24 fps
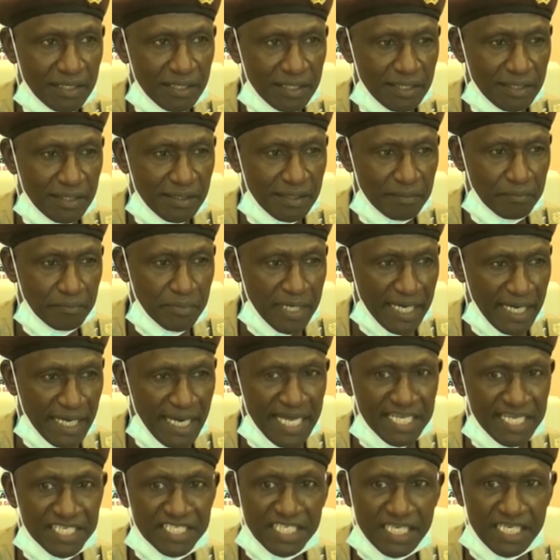to make
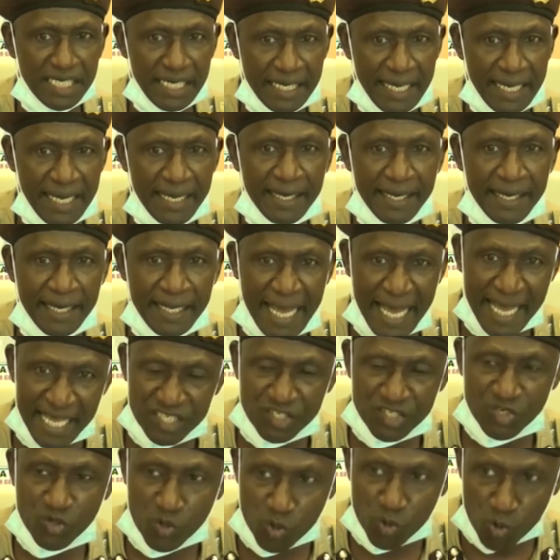NIS,
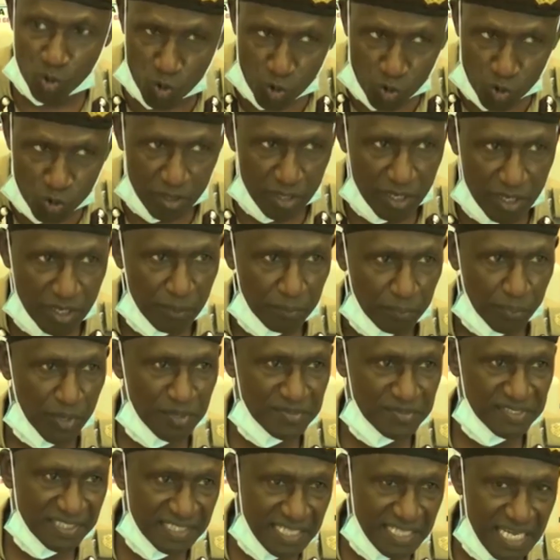NIS grow from
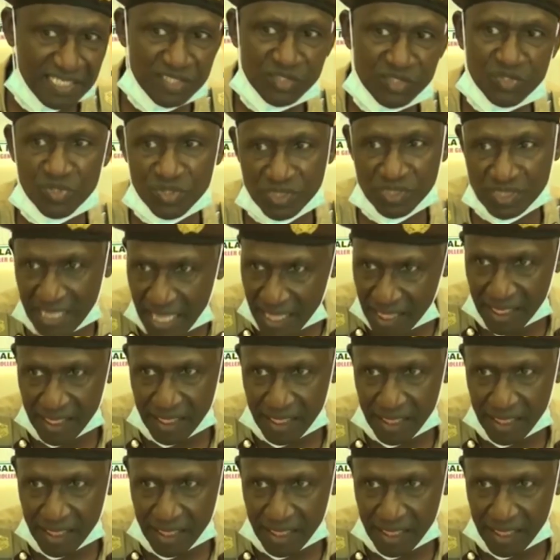strength to strength.